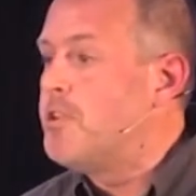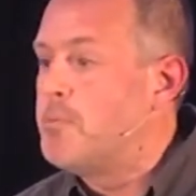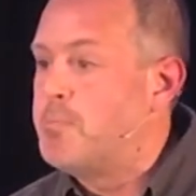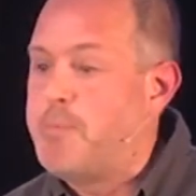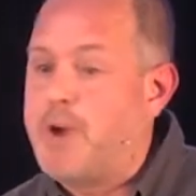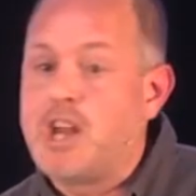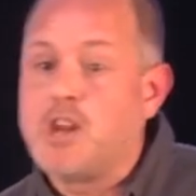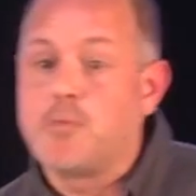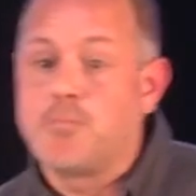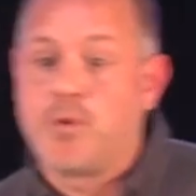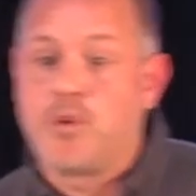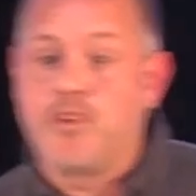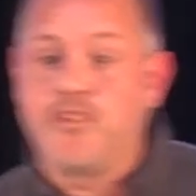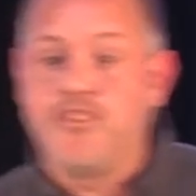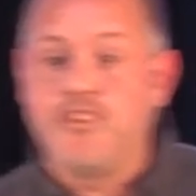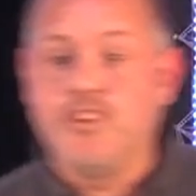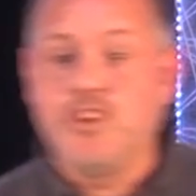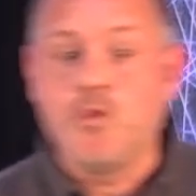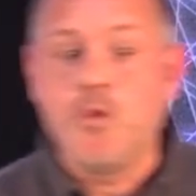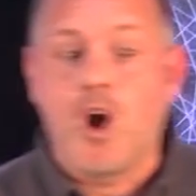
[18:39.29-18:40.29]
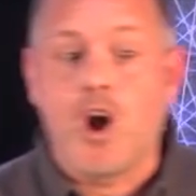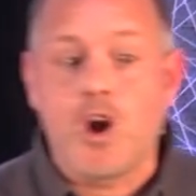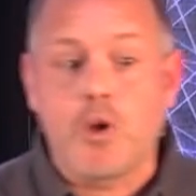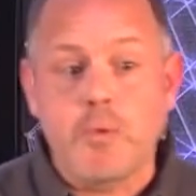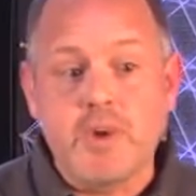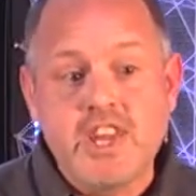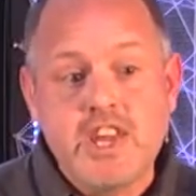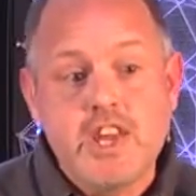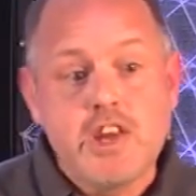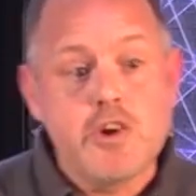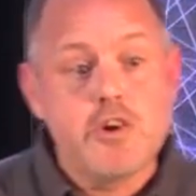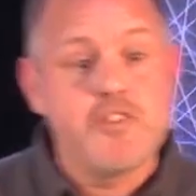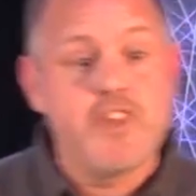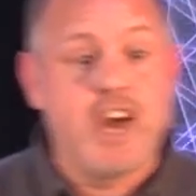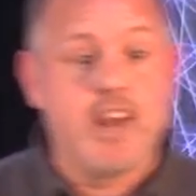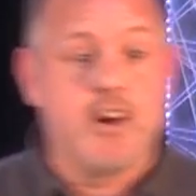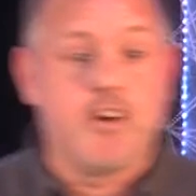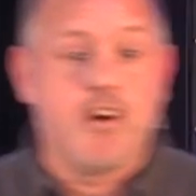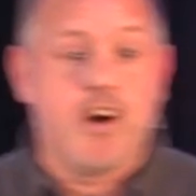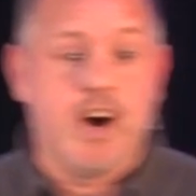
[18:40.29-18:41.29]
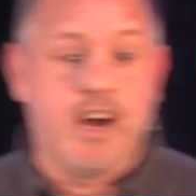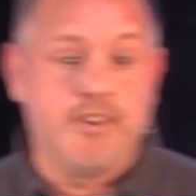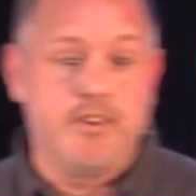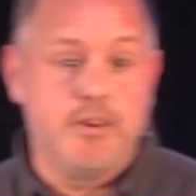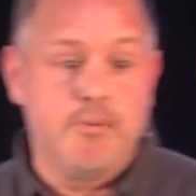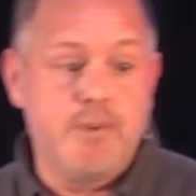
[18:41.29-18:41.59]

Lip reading: the better person you are. We hear that a lot.